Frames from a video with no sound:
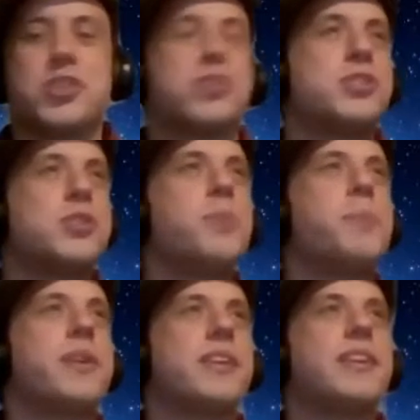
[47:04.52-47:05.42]
just
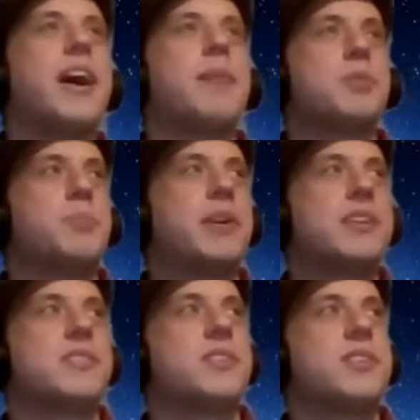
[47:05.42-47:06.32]
stupid at times
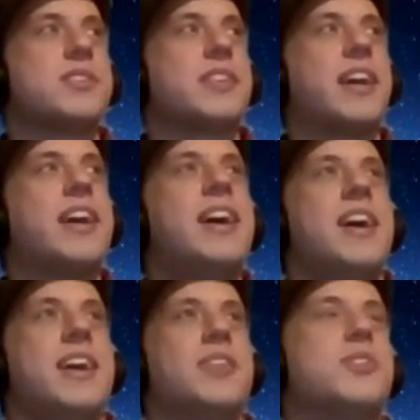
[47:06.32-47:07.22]
because
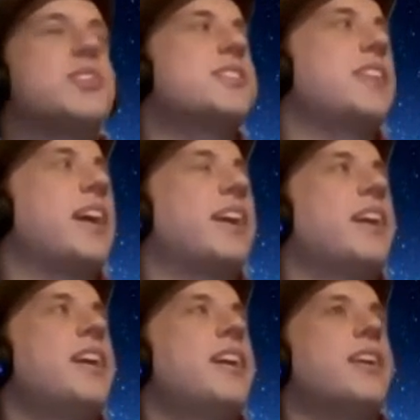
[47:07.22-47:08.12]
they're just like
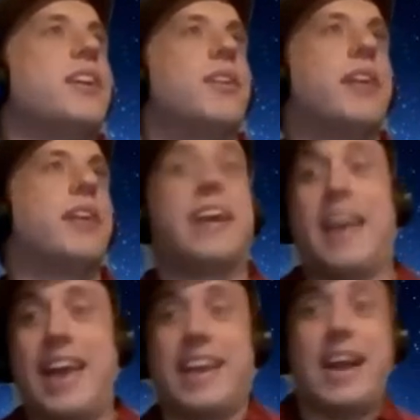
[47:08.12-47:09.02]
you know like
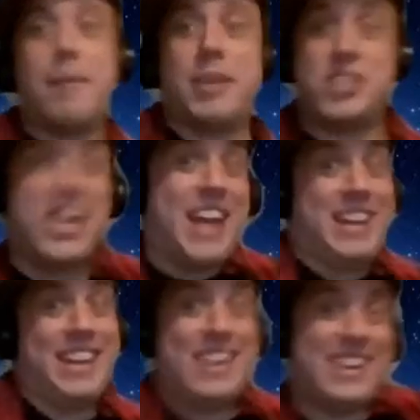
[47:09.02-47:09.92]
hey I'm a jet.
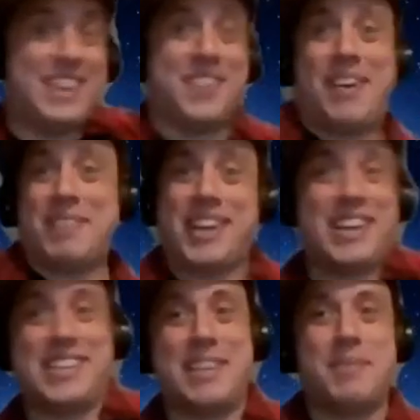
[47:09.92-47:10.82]
You know, I'm gonna
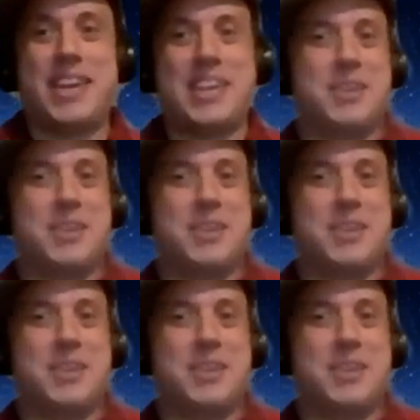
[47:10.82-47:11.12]
intimidate